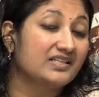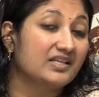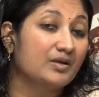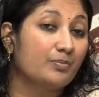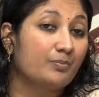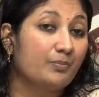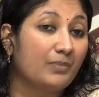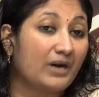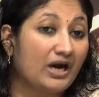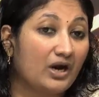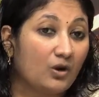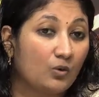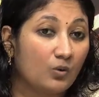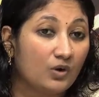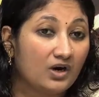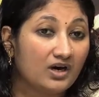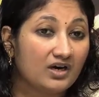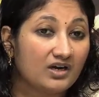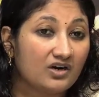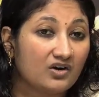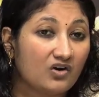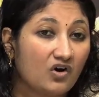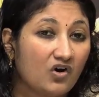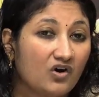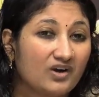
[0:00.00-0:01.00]
in the
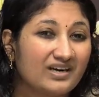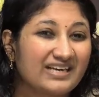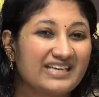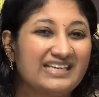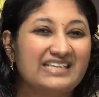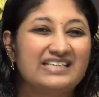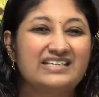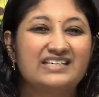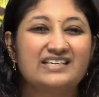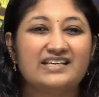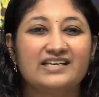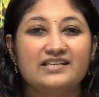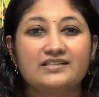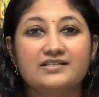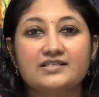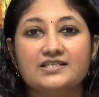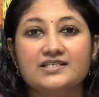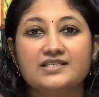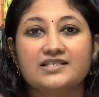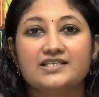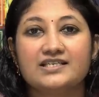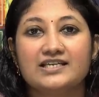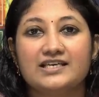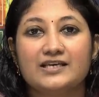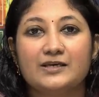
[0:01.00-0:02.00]
power or
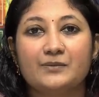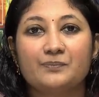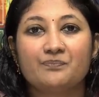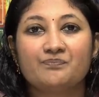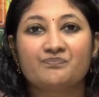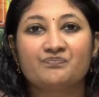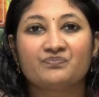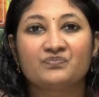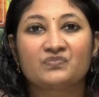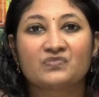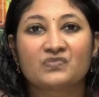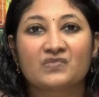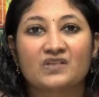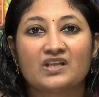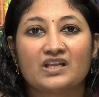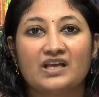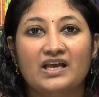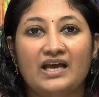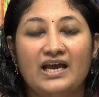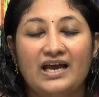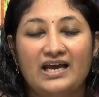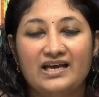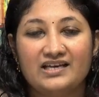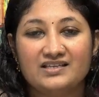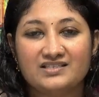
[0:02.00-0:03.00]
intensity
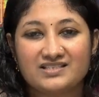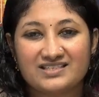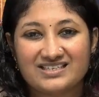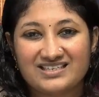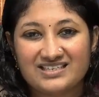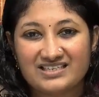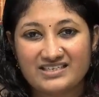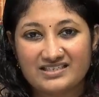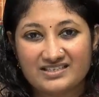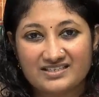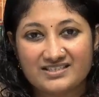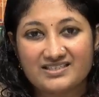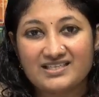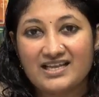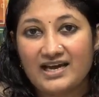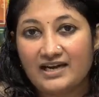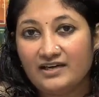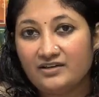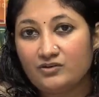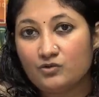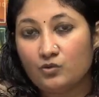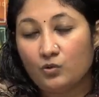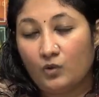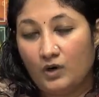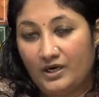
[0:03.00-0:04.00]
as it is
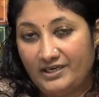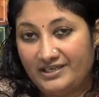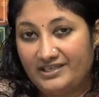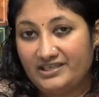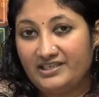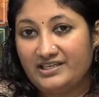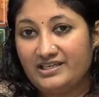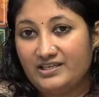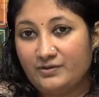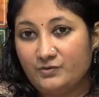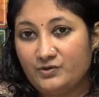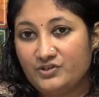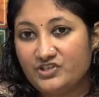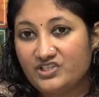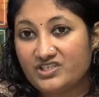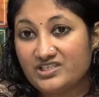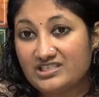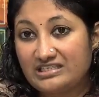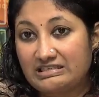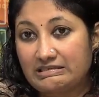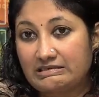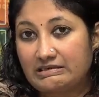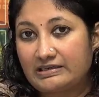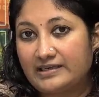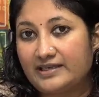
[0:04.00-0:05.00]
that quantity which is
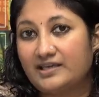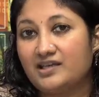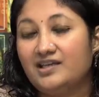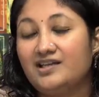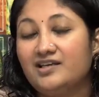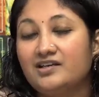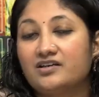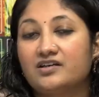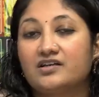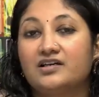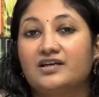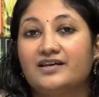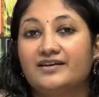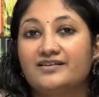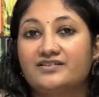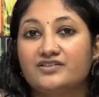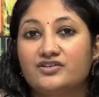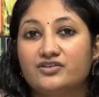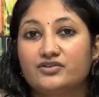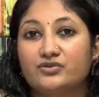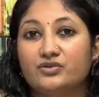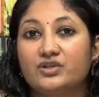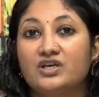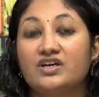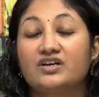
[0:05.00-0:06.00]
directly
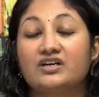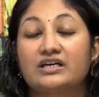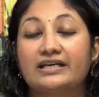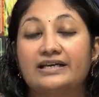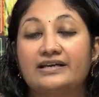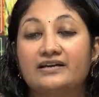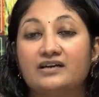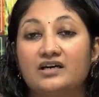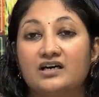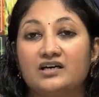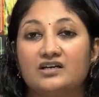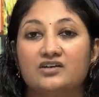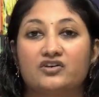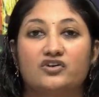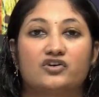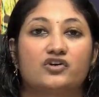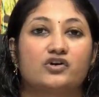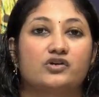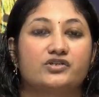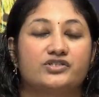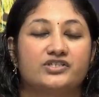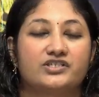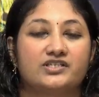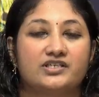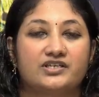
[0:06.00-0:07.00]
related to the radar
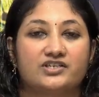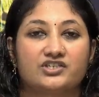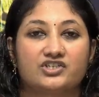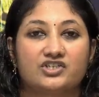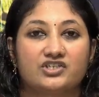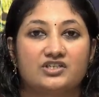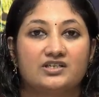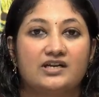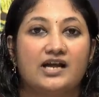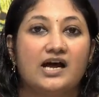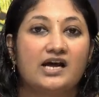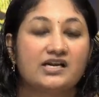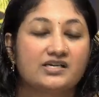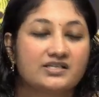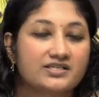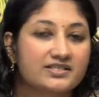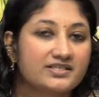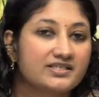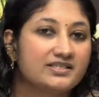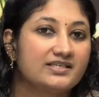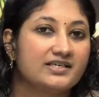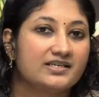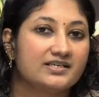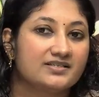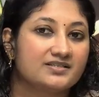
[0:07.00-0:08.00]
cross section
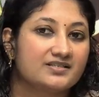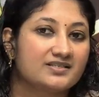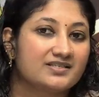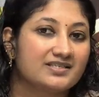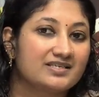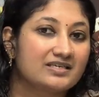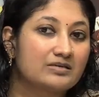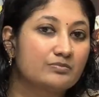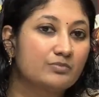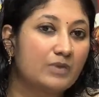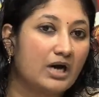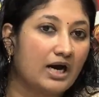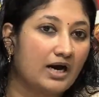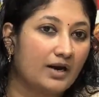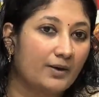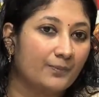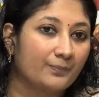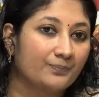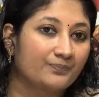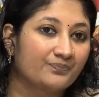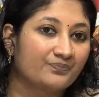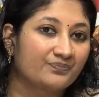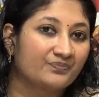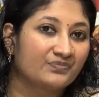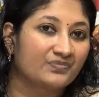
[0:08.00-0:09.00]
RCS sigma
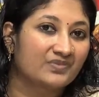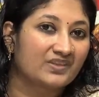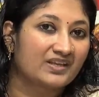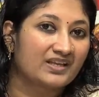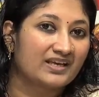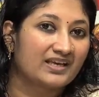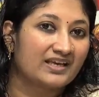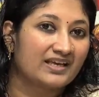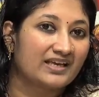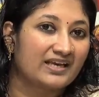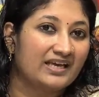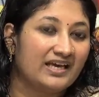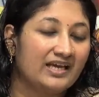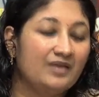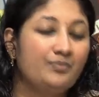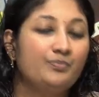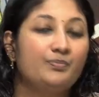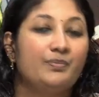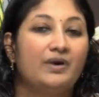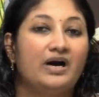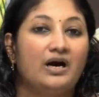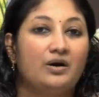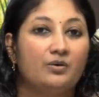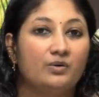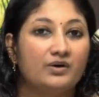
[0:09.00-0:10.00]
and
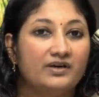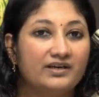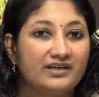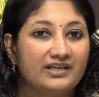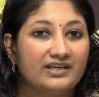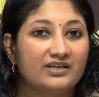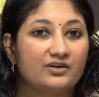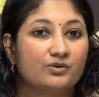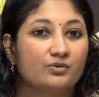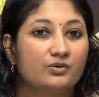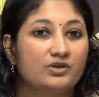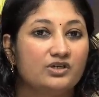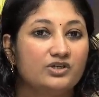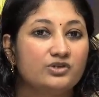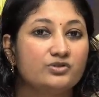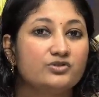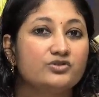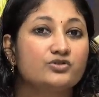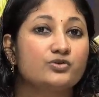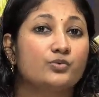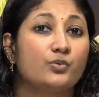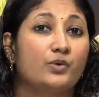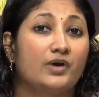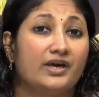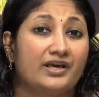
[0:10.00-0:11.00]
power equal to
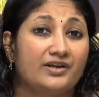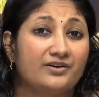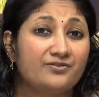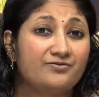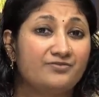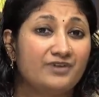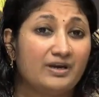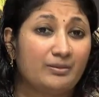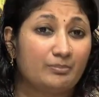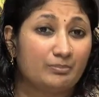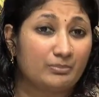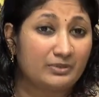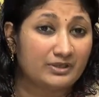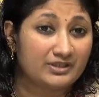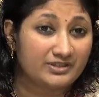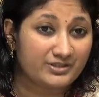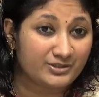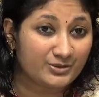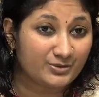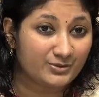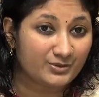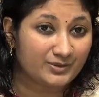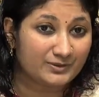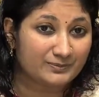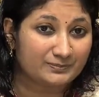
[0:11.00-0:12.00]
square of
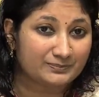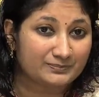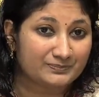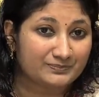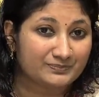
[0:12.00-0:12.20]
amplitude.